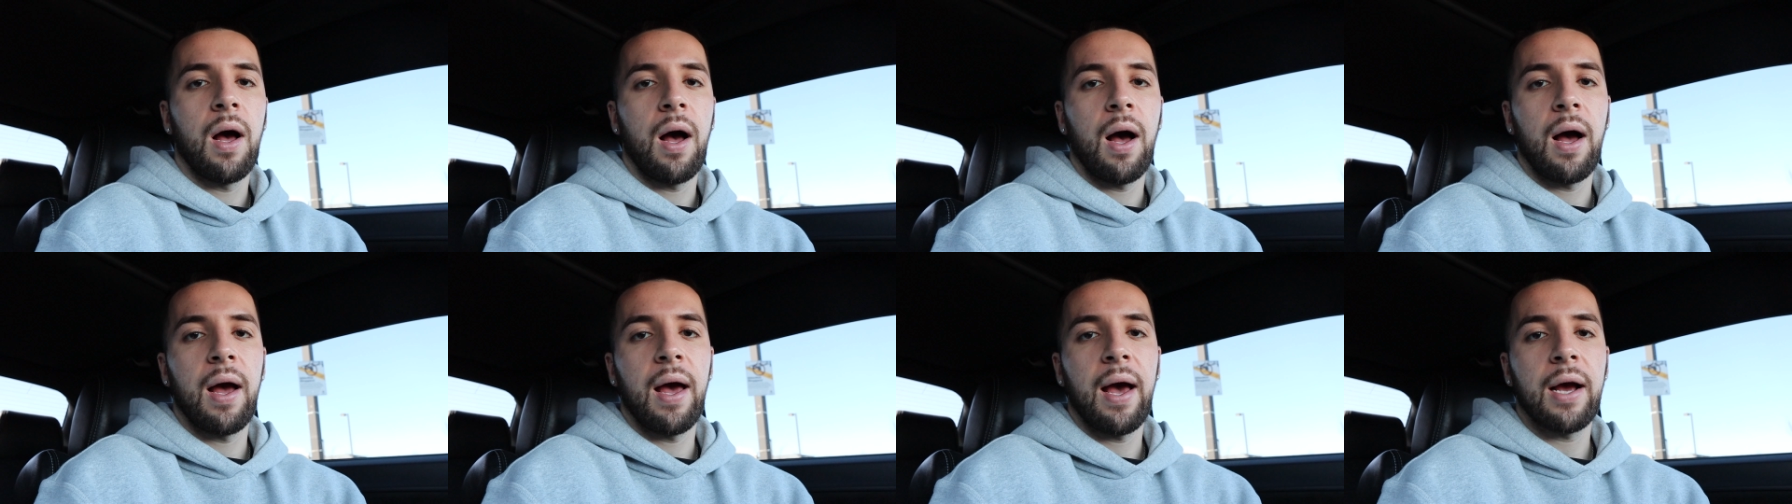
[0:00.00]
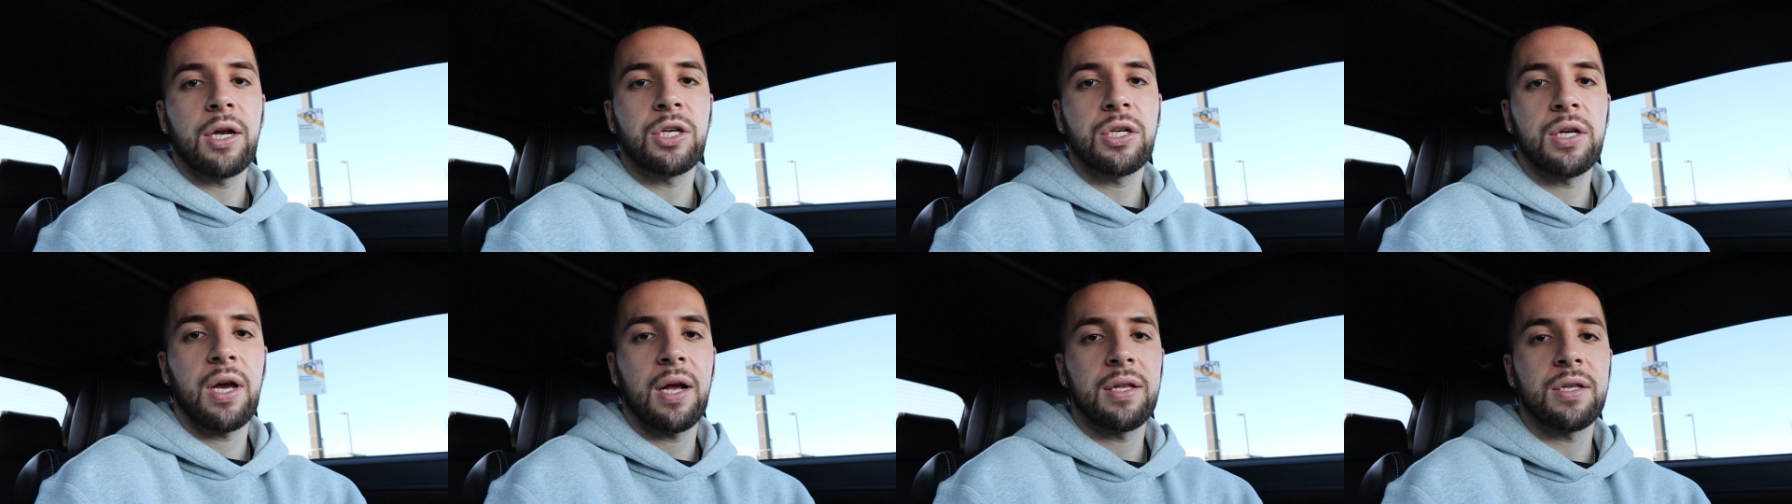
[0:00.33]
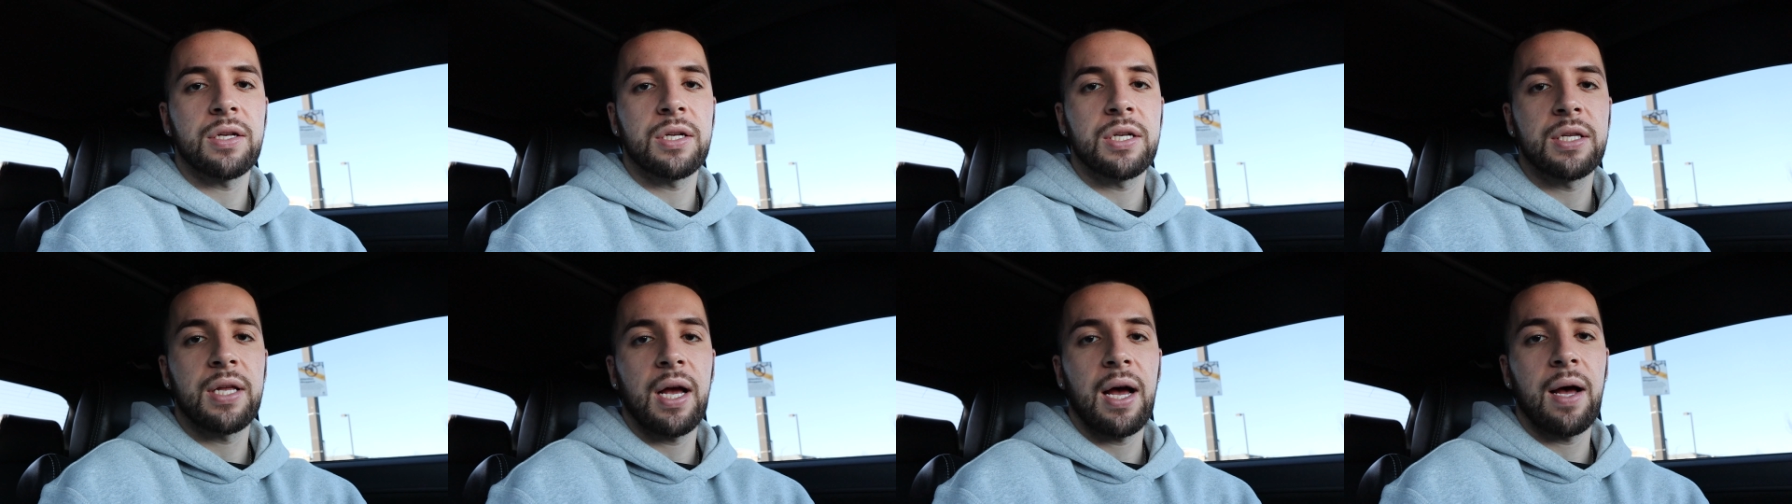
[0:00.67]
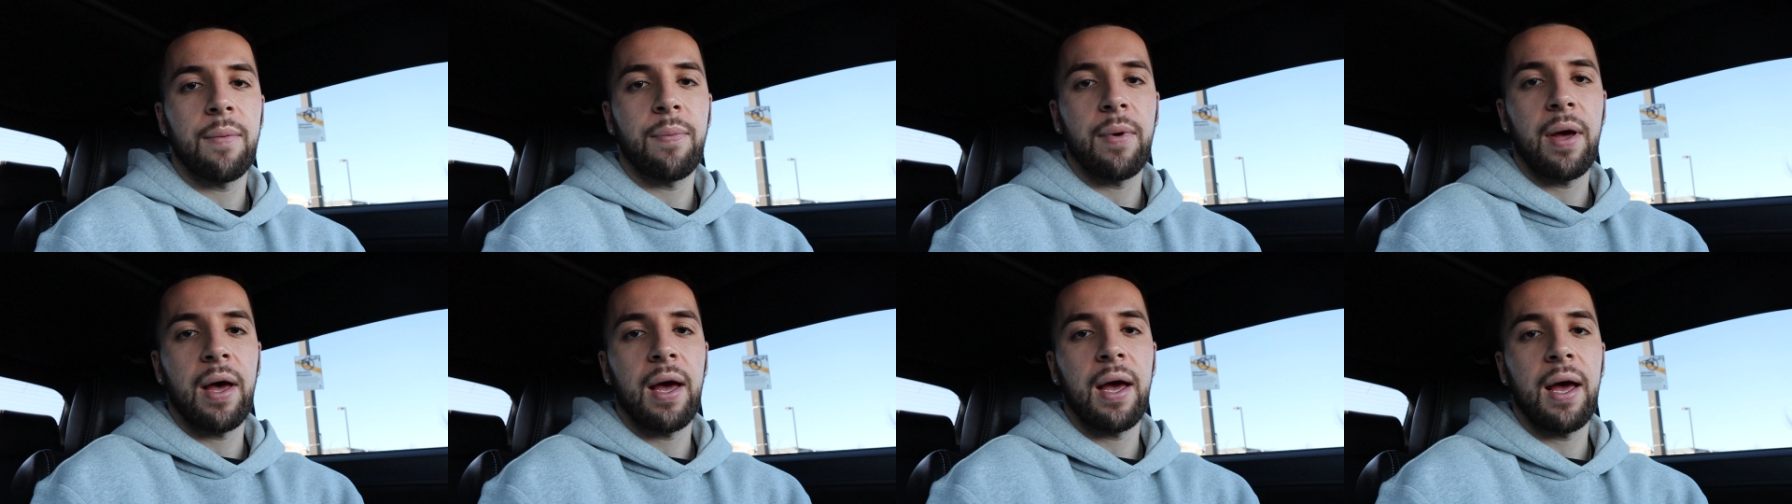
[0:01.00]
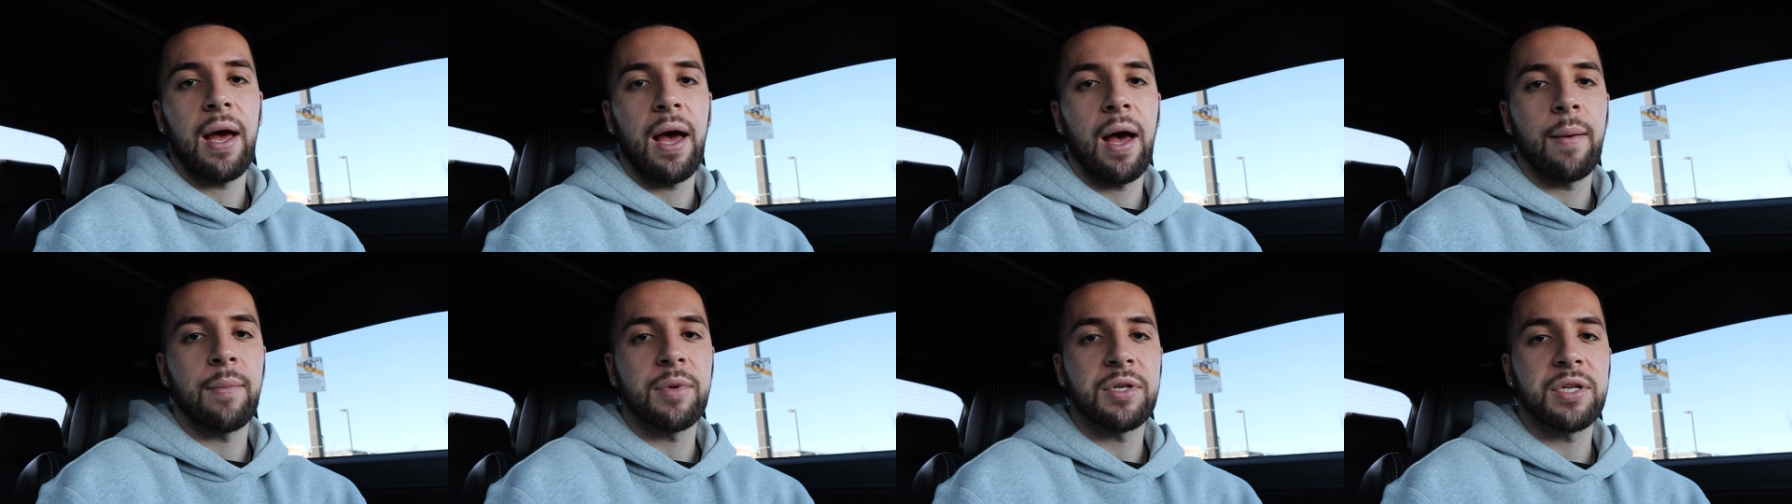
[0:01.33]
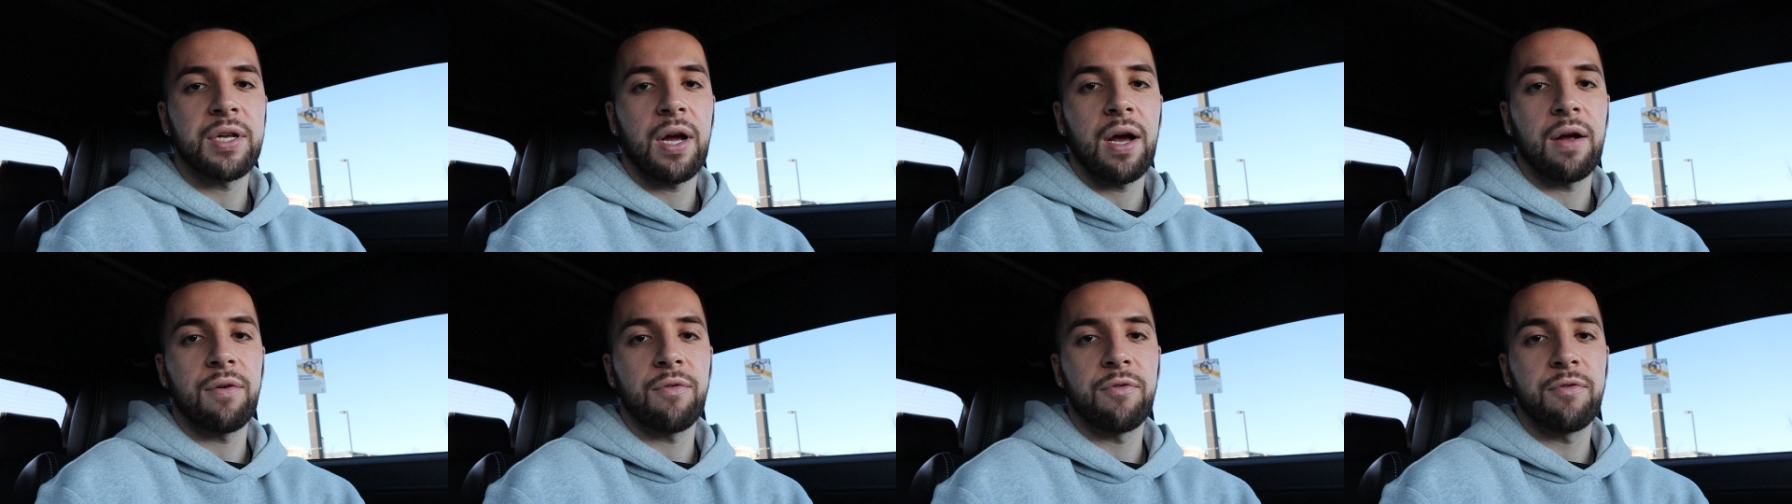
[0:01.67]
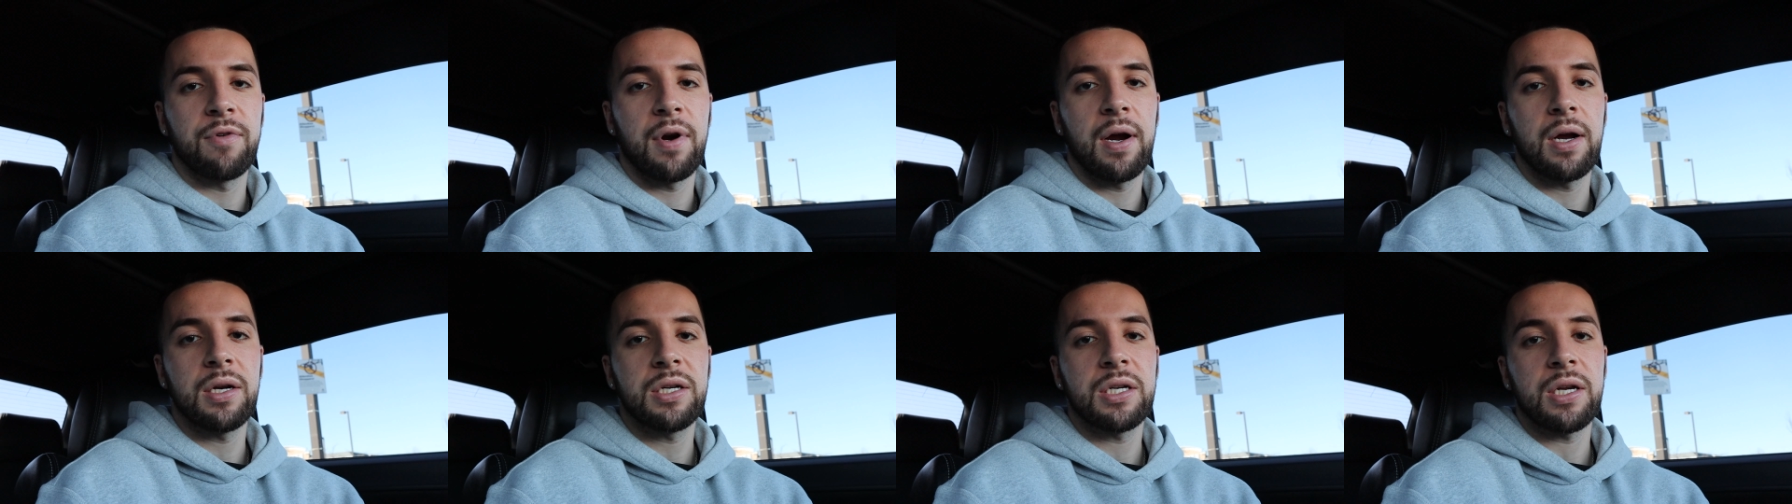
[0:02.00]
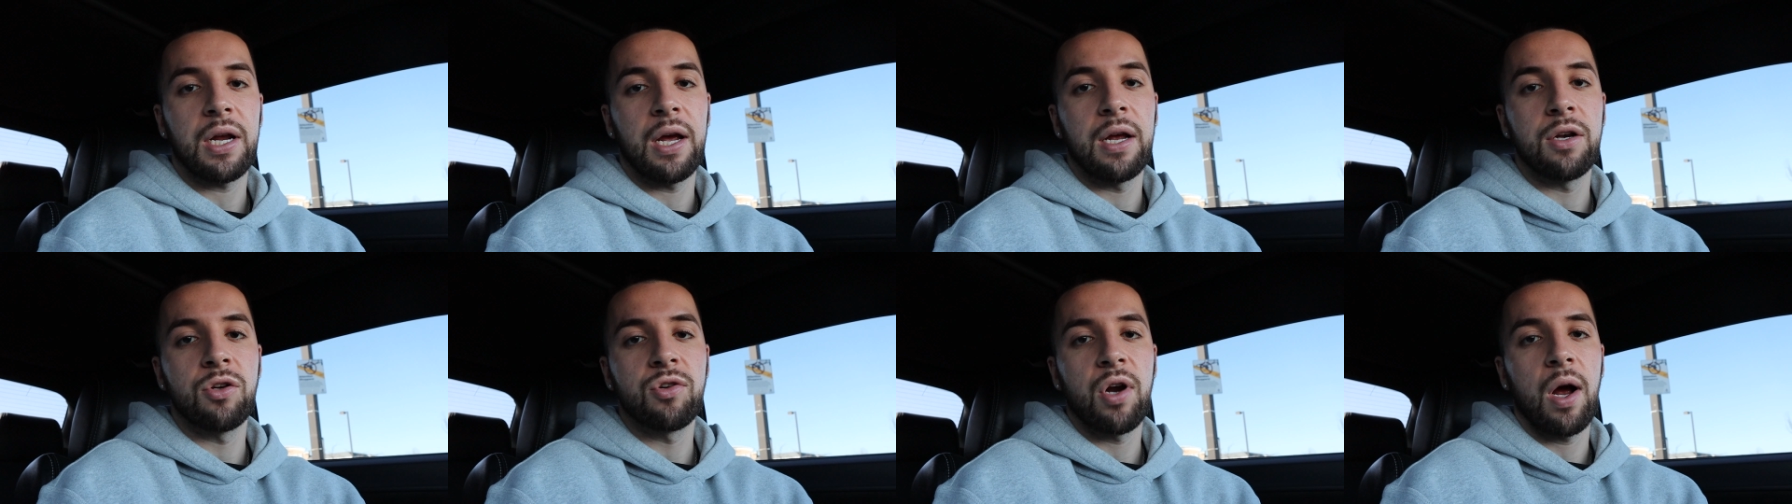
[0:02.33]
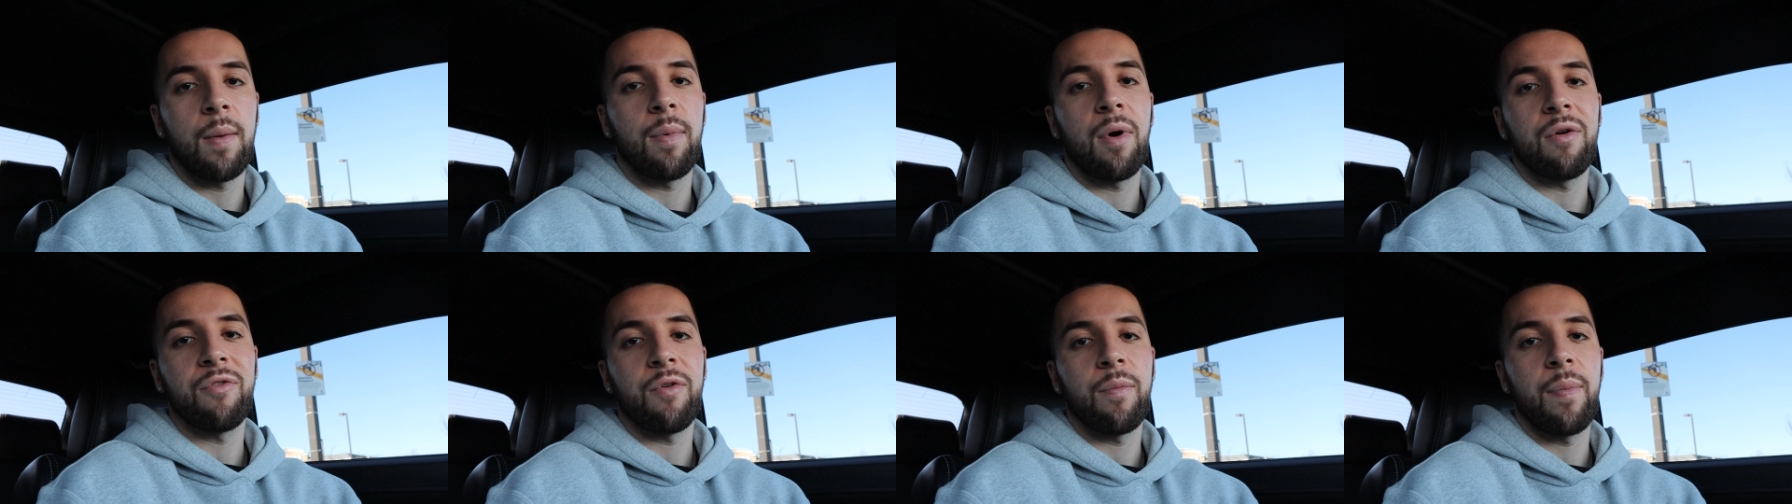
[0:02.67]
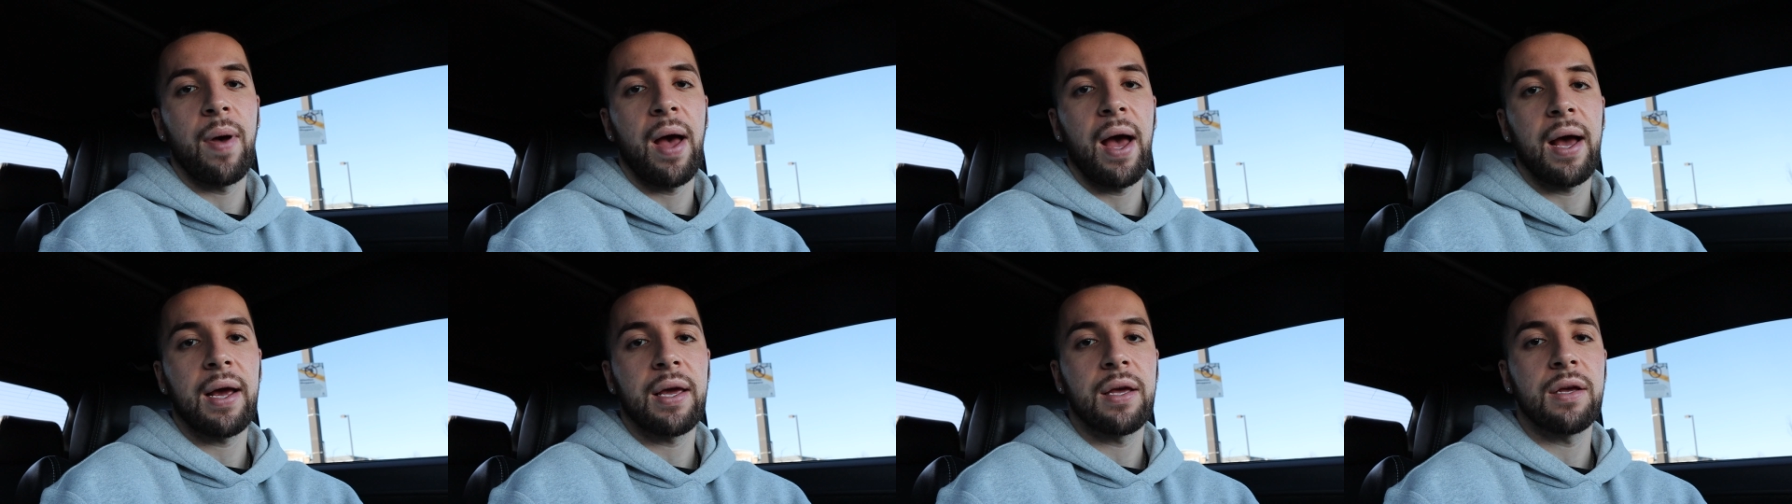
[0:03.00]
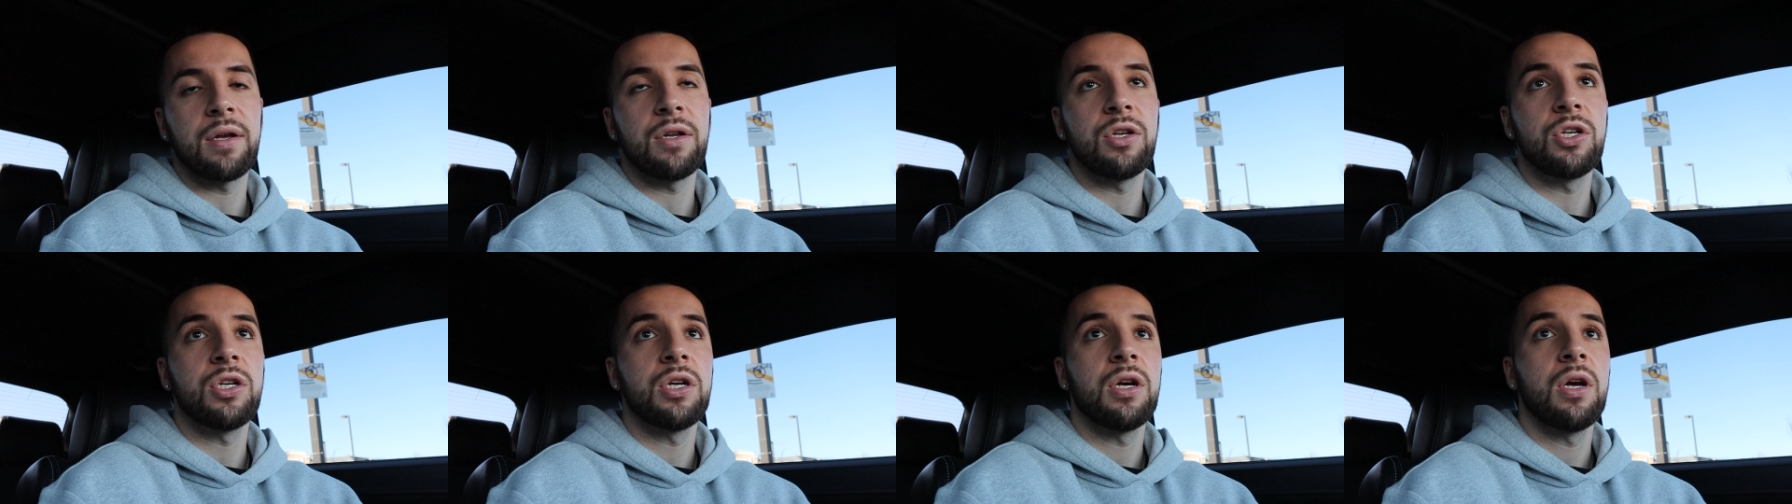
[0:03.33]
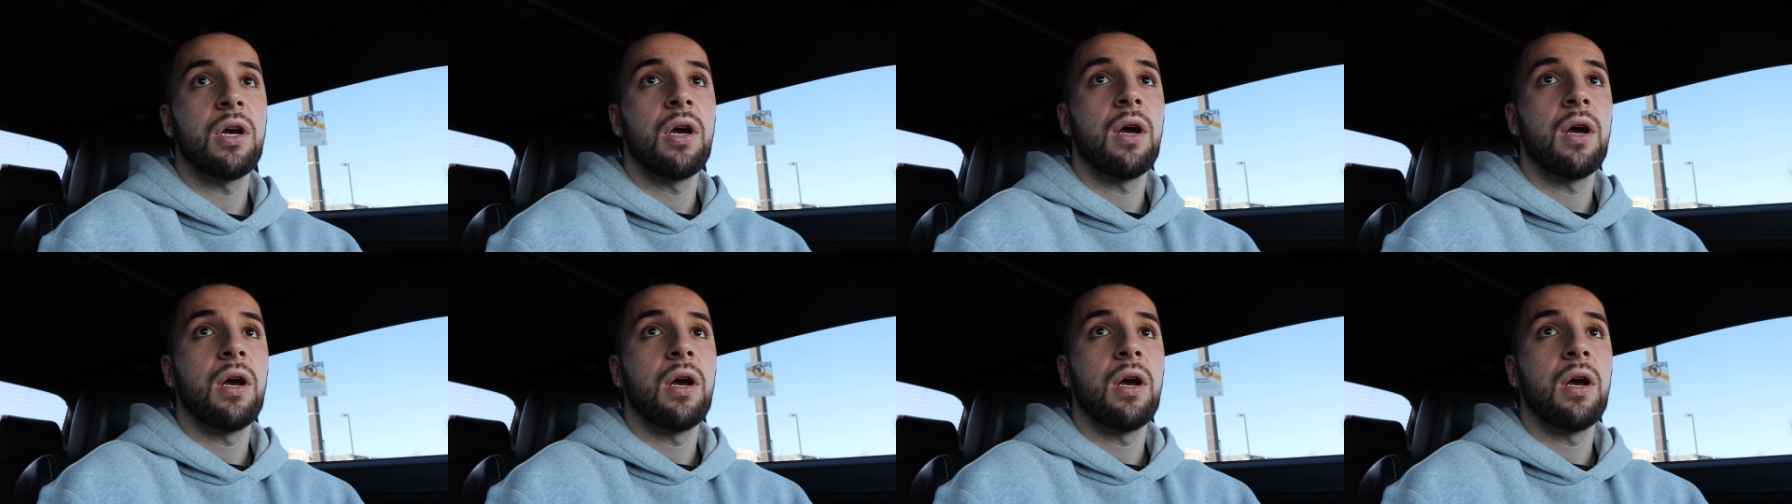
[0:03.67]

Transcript: I actually had to stop at Amazon Fresh and drop off a package.